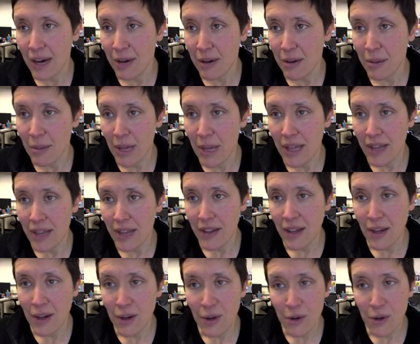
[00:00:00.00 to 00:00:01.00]
would make the
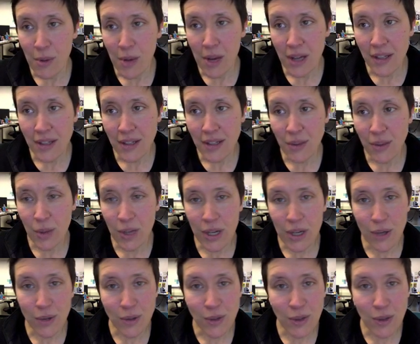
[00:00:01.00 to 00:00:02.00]
Tinderbox
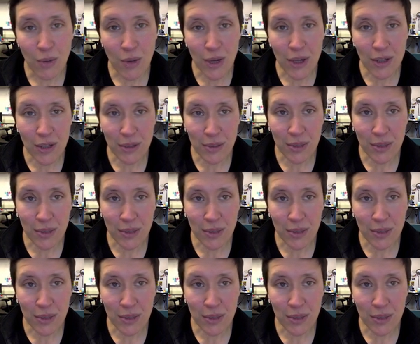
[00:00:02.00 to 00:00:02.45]
window smaller